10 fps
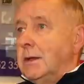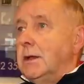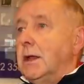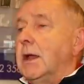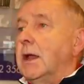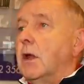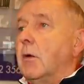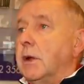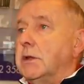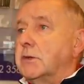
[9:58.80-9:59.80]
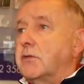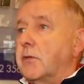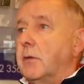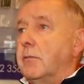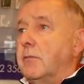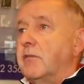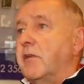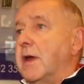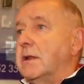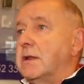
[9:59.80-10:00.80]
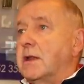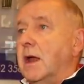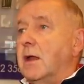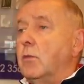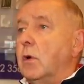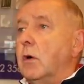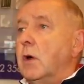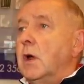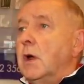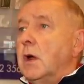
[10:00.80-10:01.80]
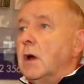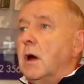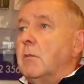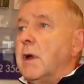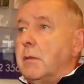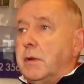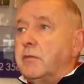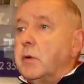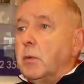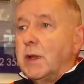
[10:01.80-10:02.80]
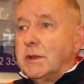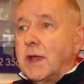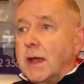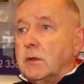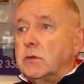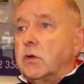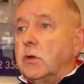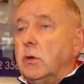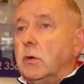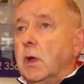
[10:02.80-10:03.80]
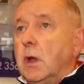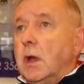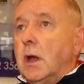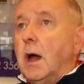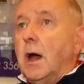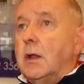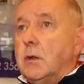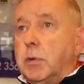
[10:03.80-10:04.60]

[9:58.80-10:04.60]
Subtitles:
hear comments from fans saying, well, maybe if we went down to the